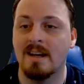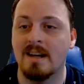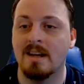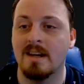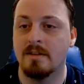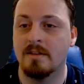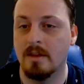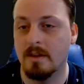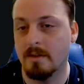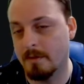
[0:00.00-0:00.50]

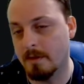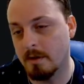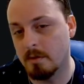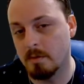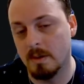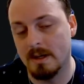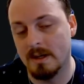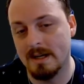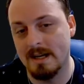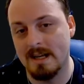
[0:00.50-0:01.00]
So the first
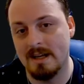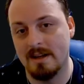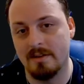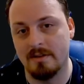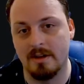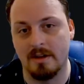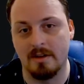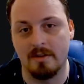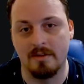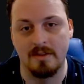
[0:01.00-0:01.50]
one is
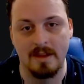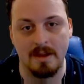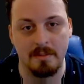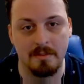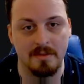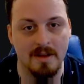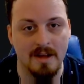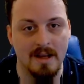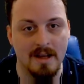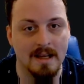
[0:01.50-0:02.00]
just them
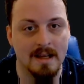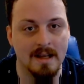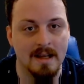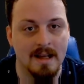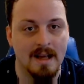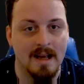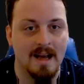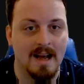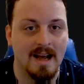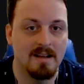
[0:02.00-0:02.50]
saying,
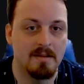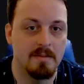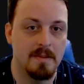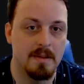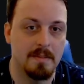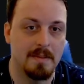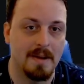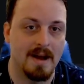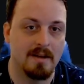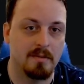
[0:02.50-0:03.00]
ask me the
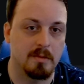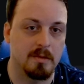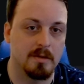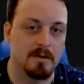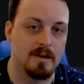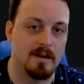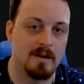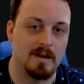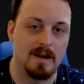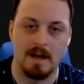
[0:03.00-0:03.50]
password
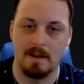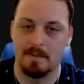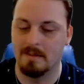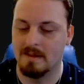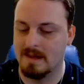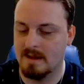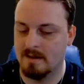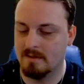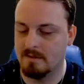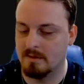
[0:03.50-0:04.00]
and I'll happily
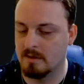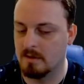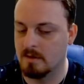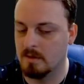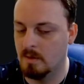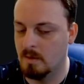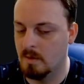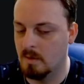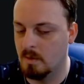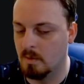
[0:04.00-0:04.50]
answer.
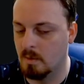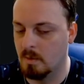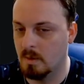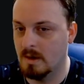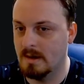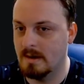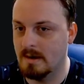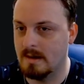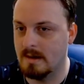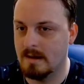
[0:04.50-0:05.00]

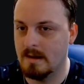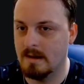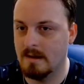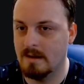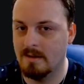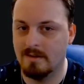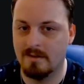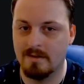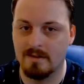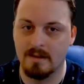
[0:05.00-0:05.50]
What
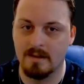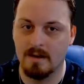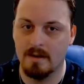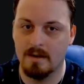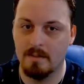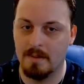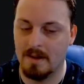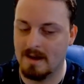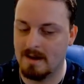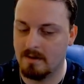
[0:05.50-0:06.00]
is the
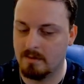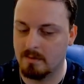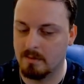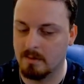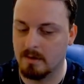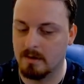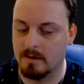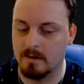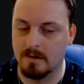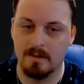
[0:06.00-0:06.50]

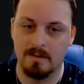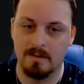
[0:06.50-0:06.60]
password?